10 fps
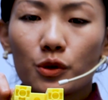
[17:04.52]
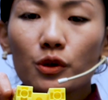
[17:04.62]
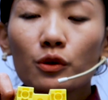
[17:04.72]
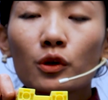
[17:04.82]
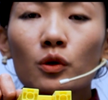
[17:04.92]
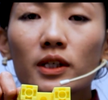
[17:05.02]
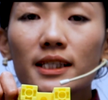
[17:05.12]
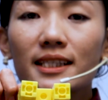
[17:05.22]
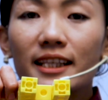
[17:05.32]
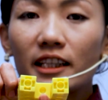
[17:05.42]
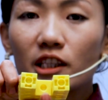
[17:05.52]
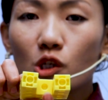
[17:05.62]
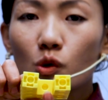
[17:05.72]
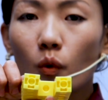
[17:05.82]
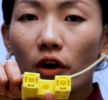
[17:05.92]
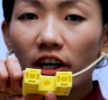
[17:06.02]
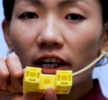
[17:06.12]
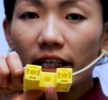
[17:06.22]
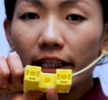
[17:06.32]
do you notice that the square